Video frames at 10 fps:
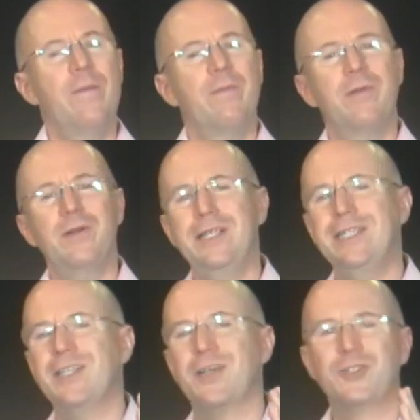
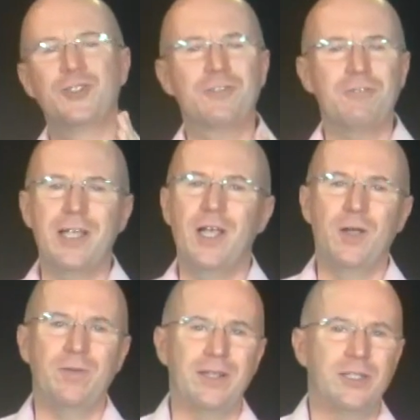please go straight
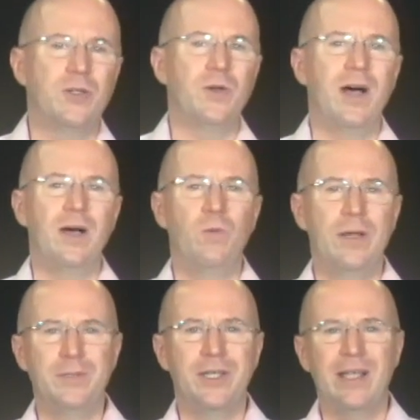over to our
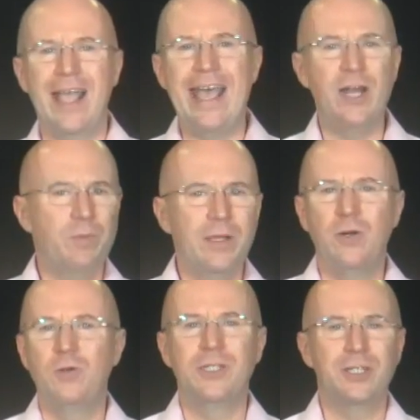website,
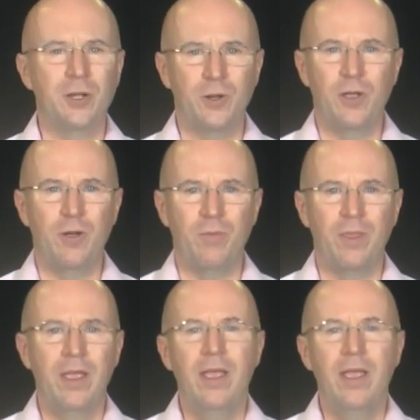nlpcourses.com.